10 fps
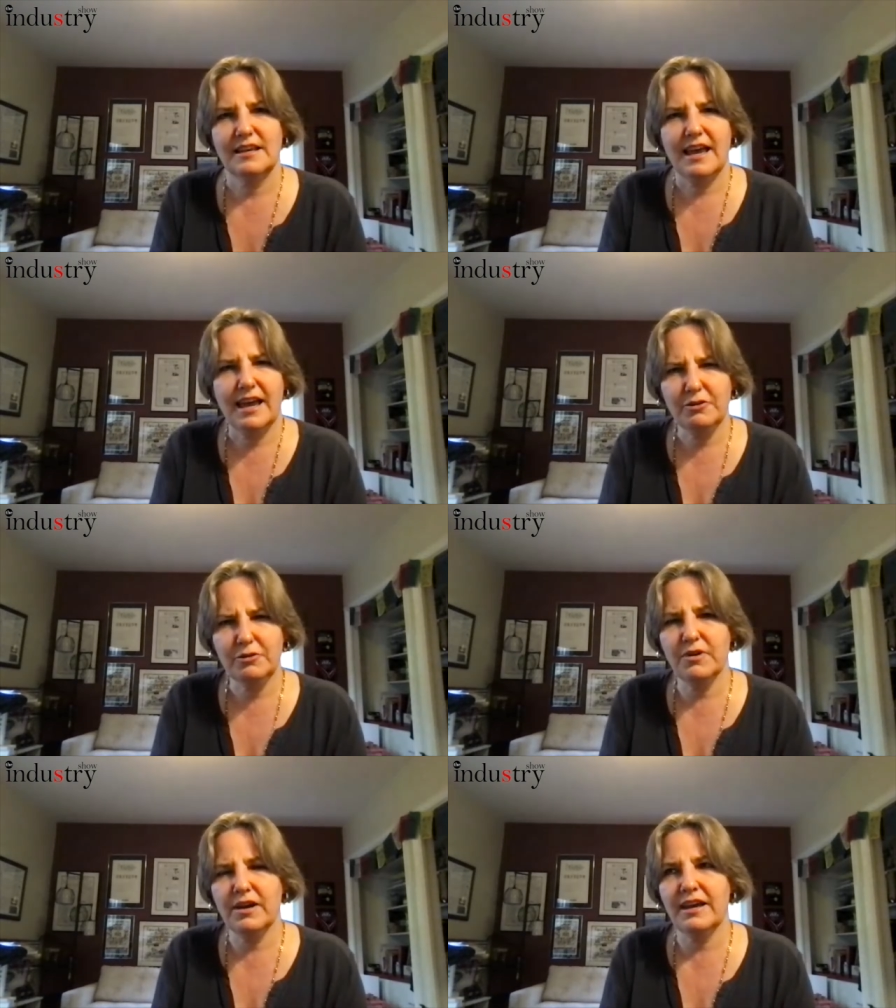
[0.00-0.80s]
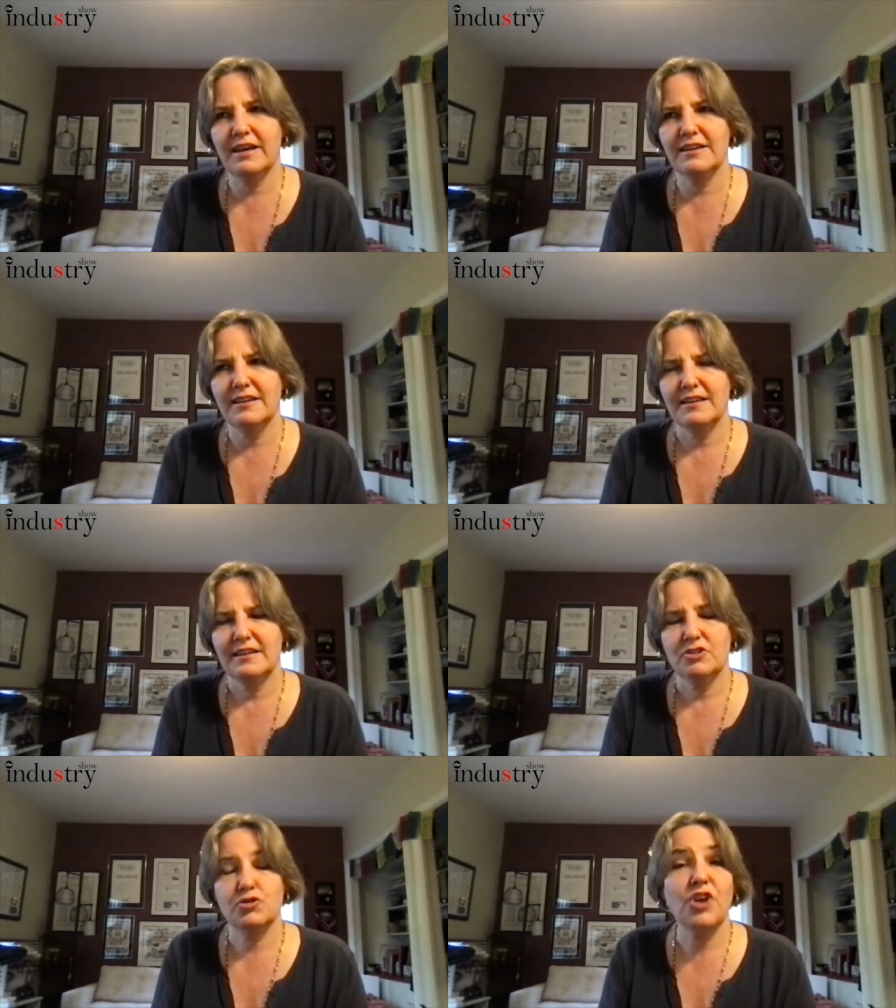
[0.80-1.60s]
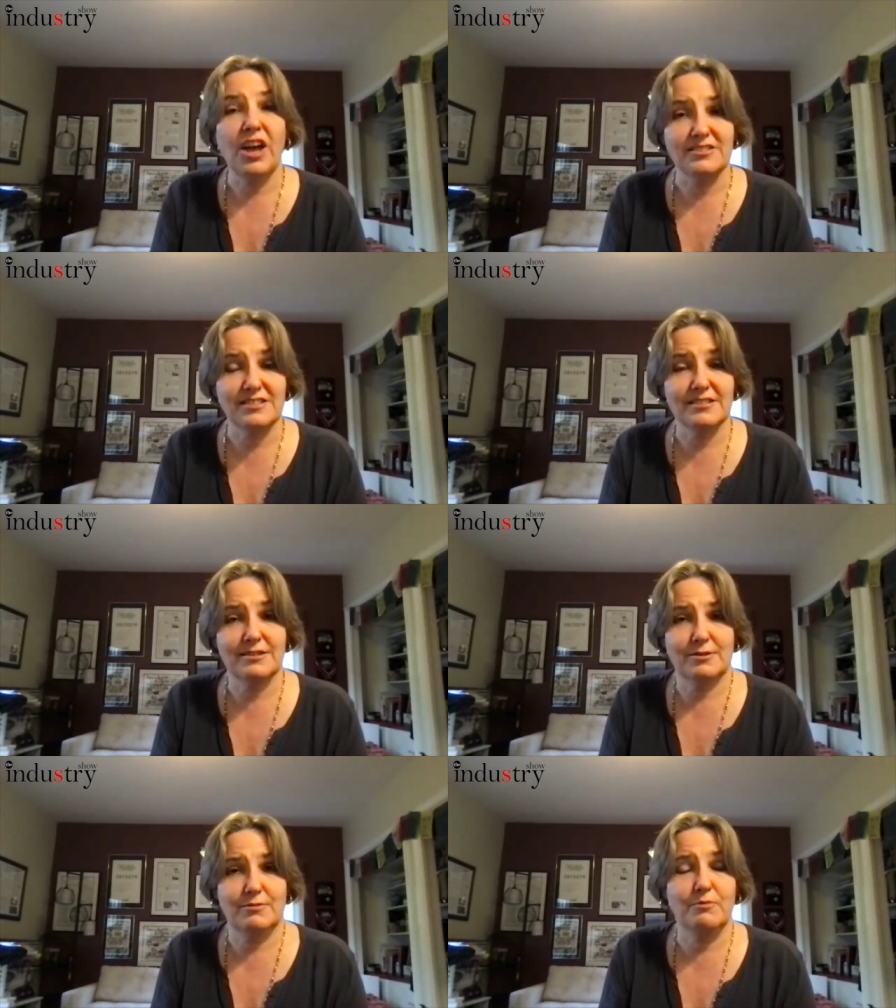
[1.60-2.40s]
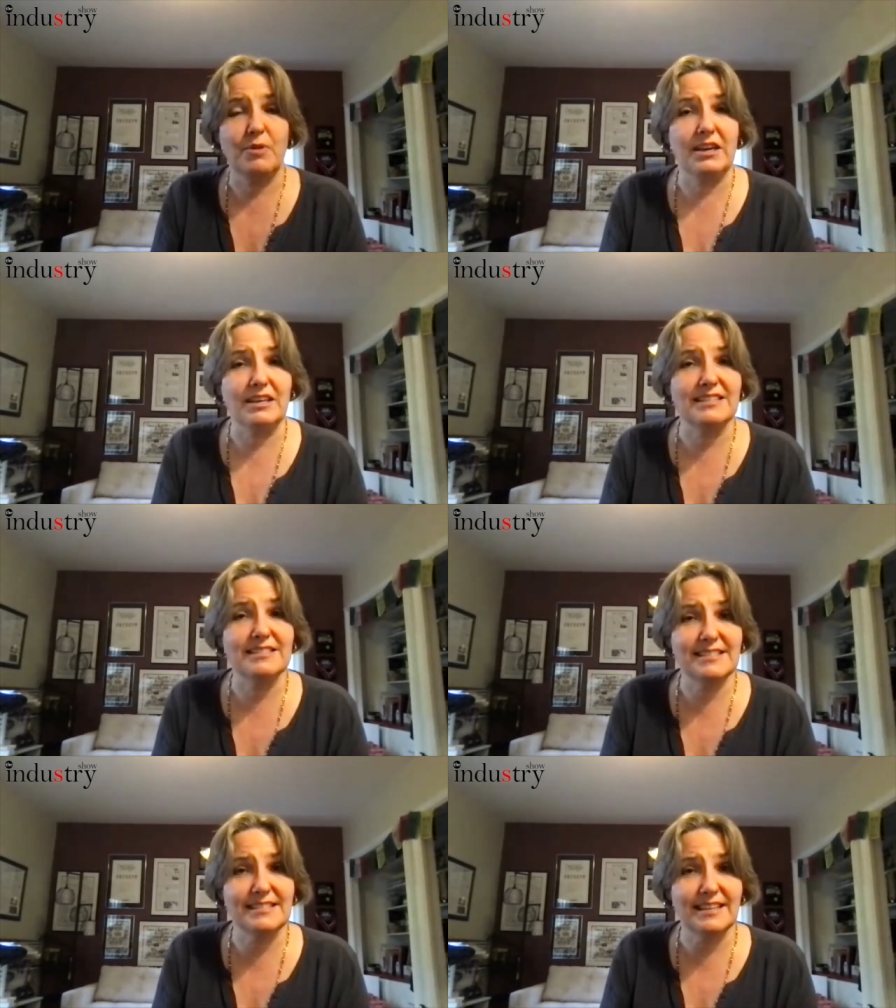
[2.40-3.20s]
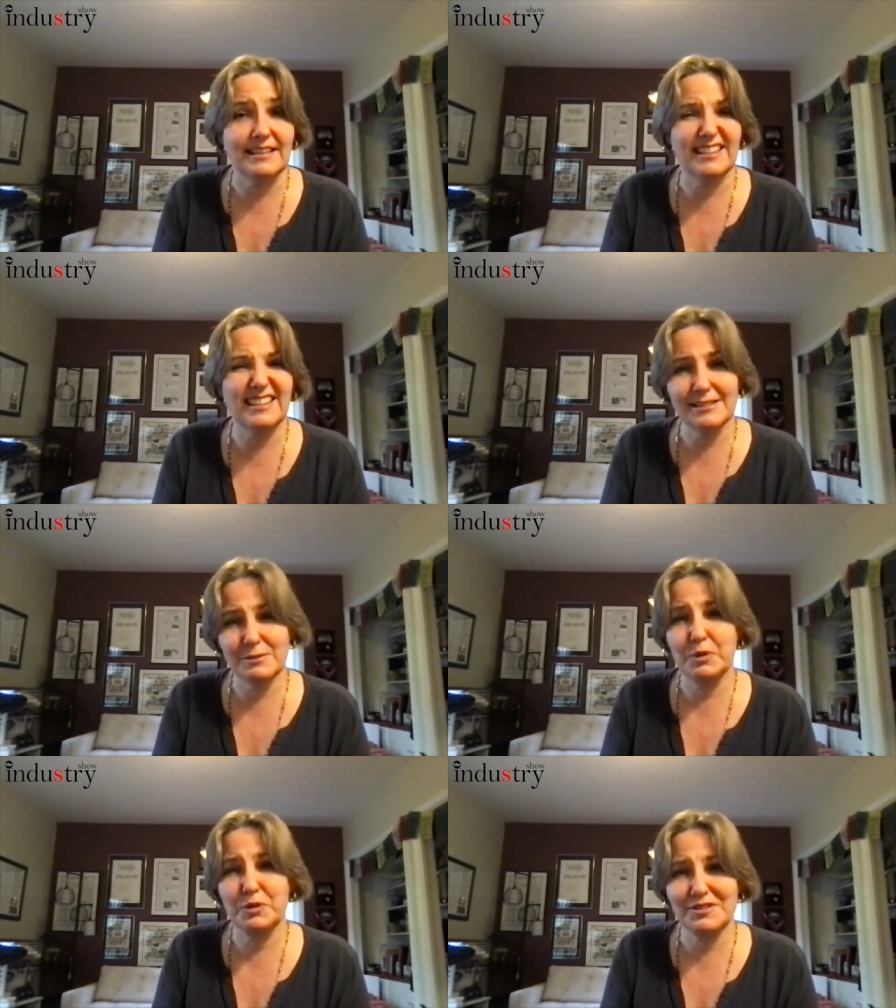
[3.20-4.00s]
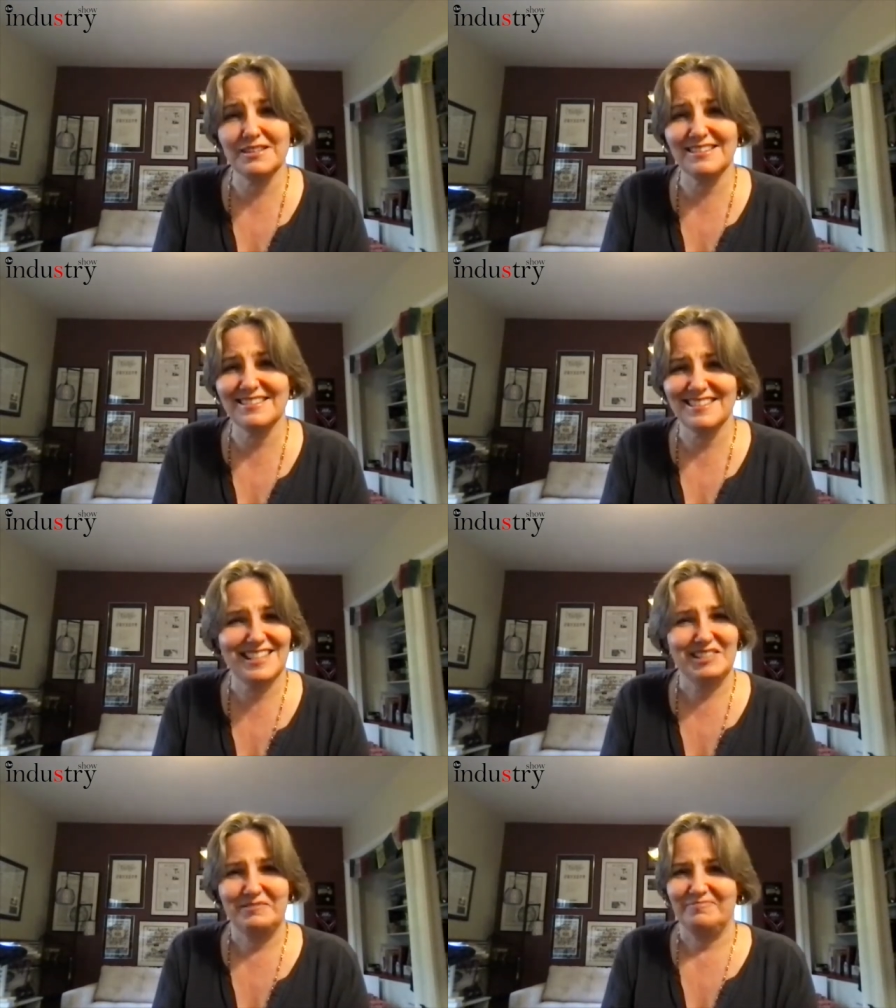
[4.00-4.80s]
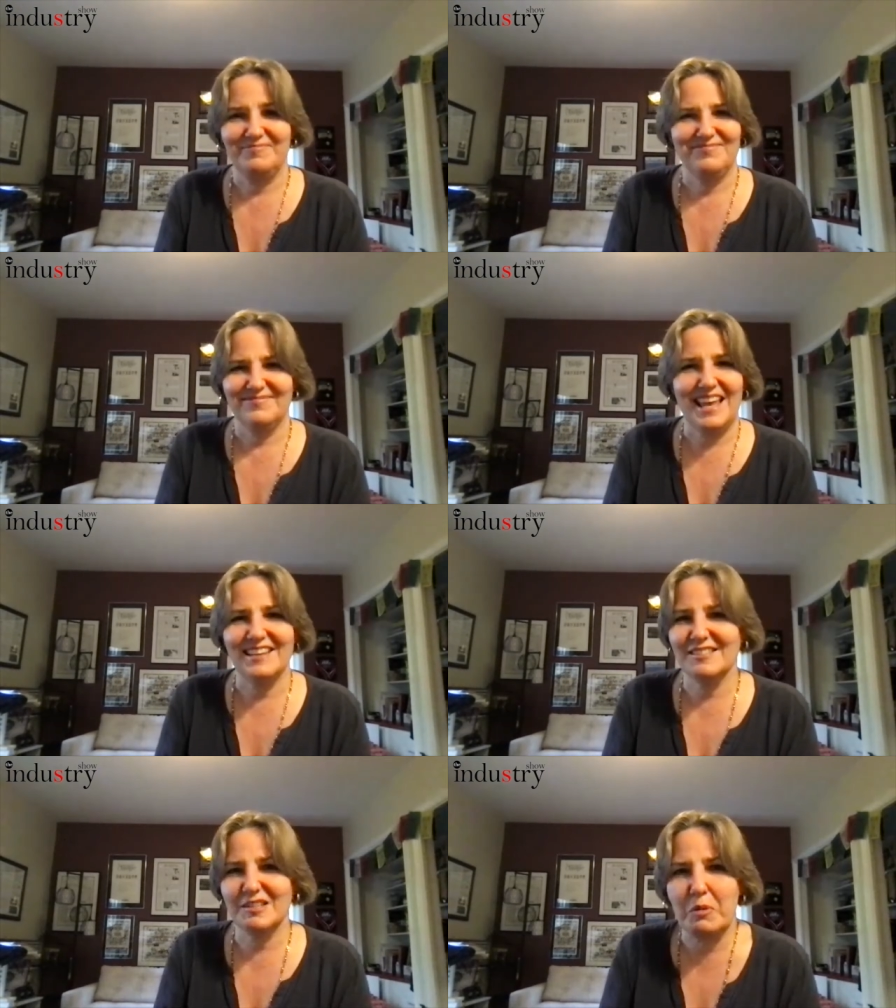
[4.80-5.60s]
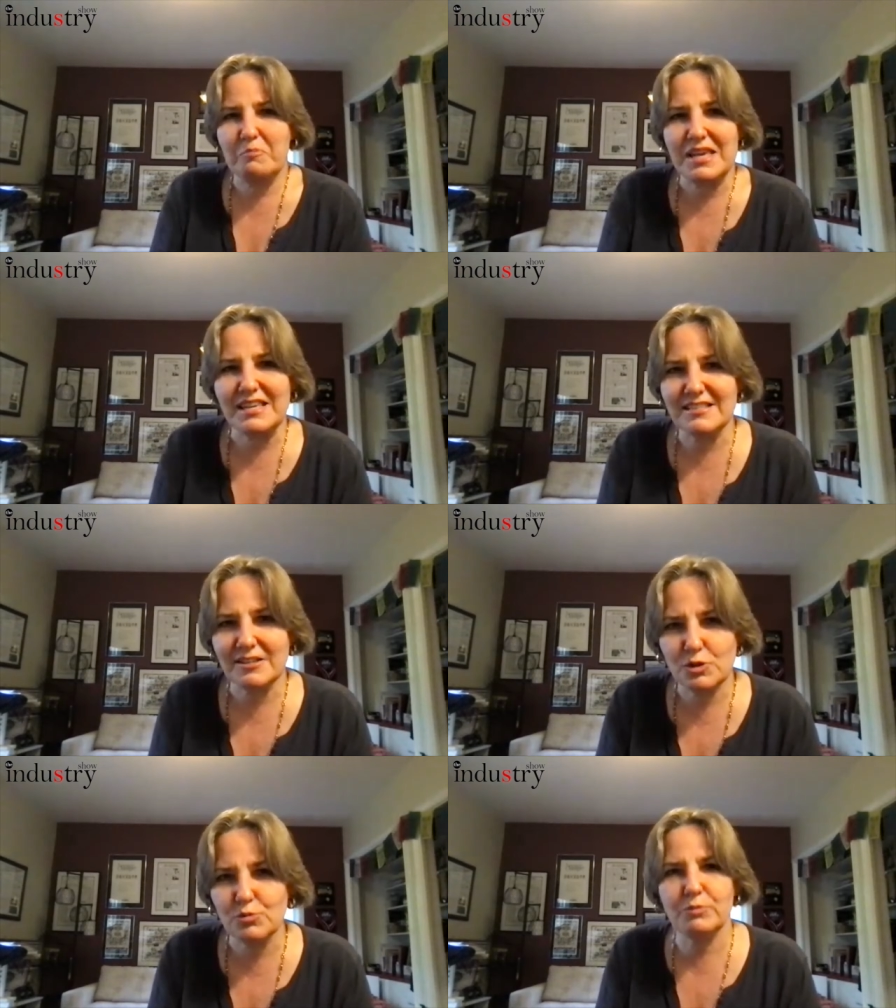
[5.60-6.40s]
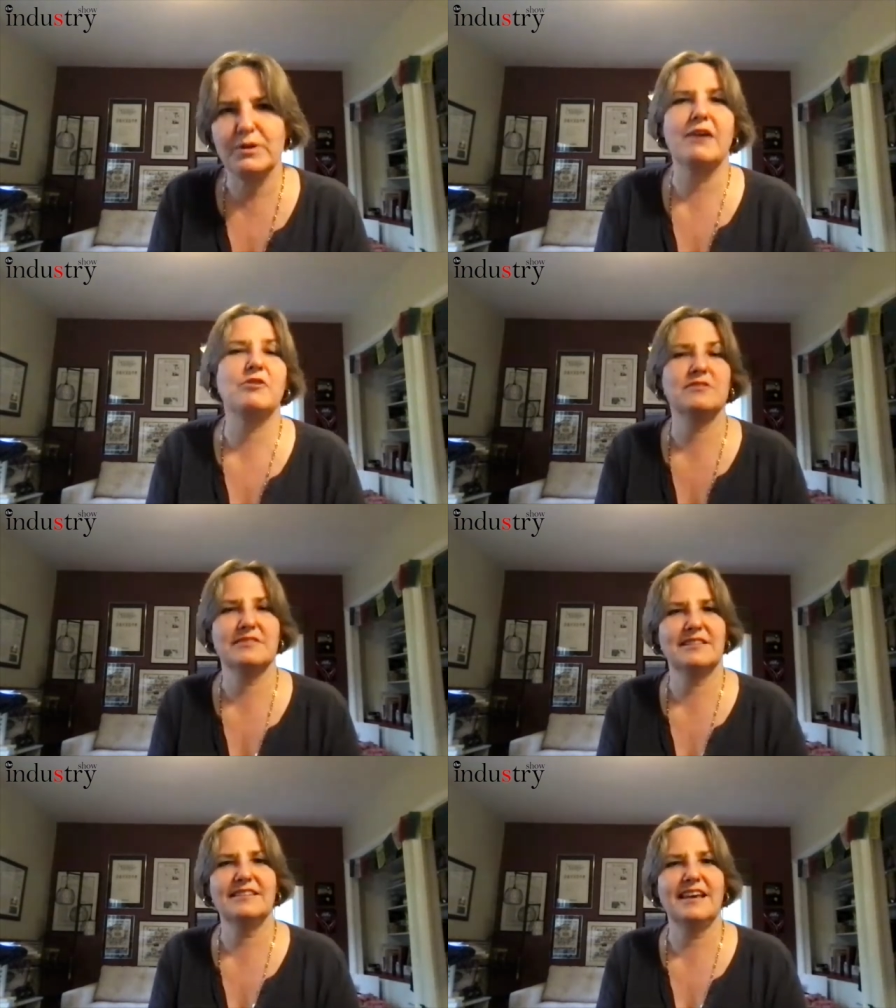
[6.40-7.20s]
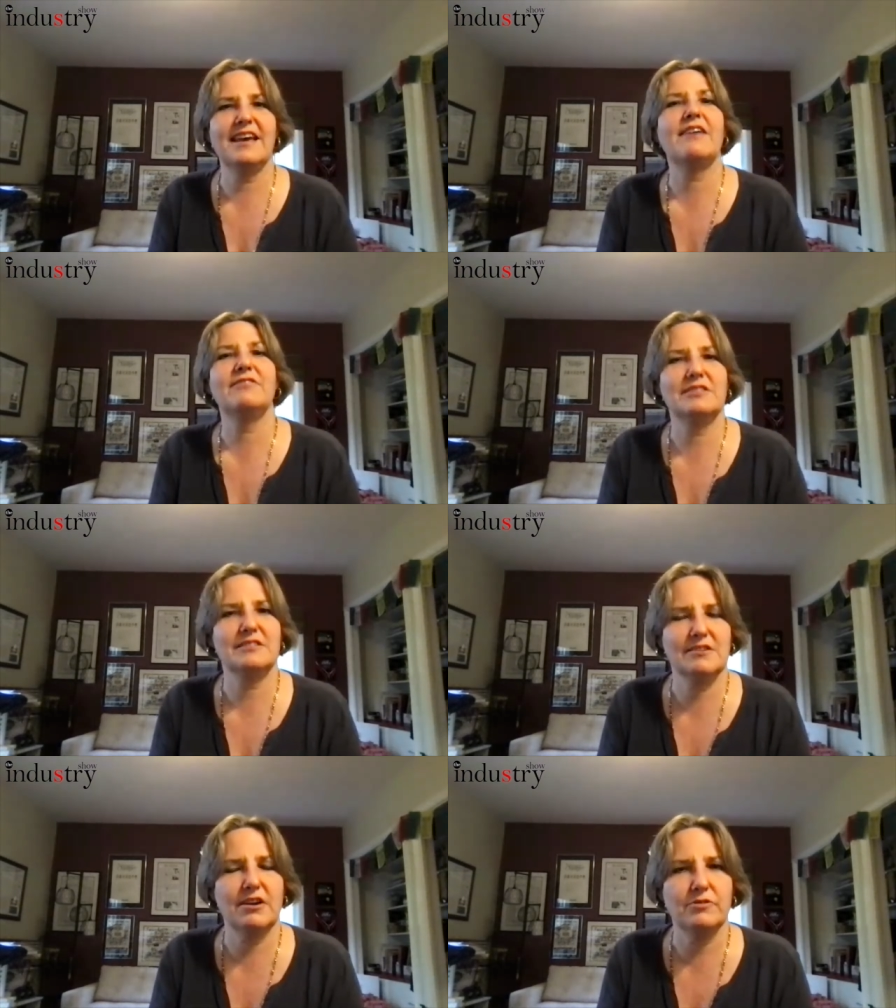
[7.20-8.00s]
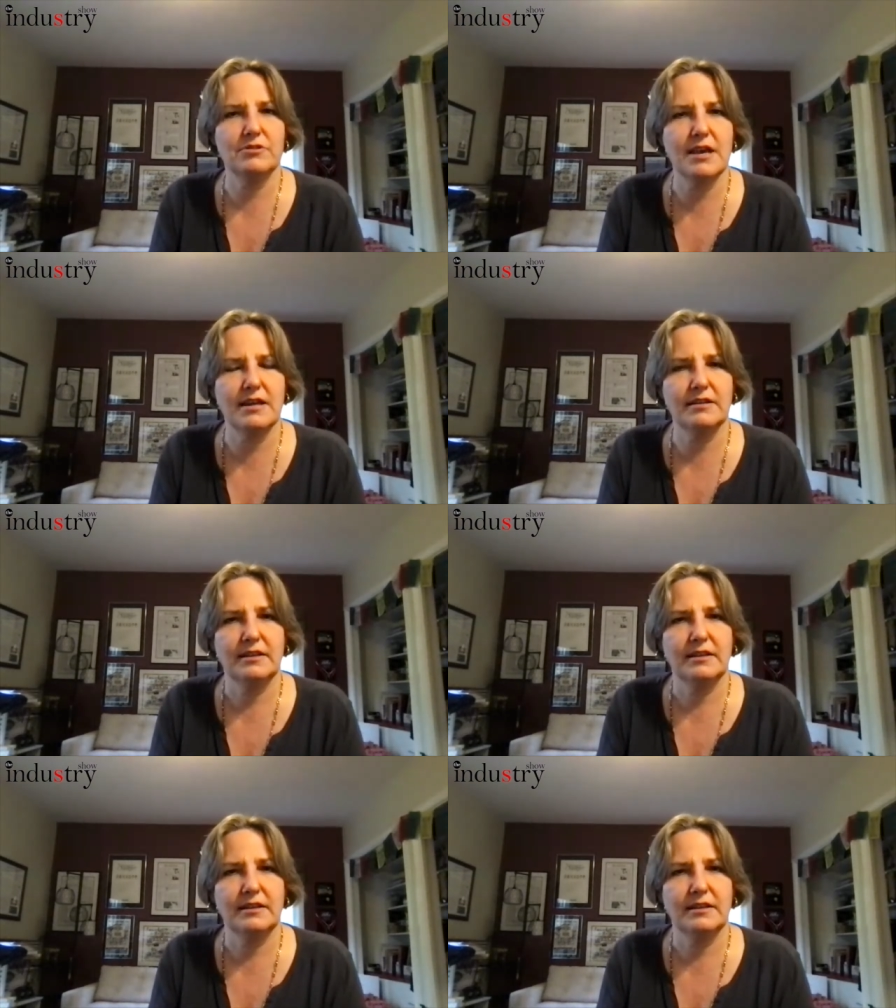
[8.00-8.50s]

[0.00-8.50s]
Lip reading: How do I trust my instinct that this person has some amazing superpowers that they haven't discovered yet?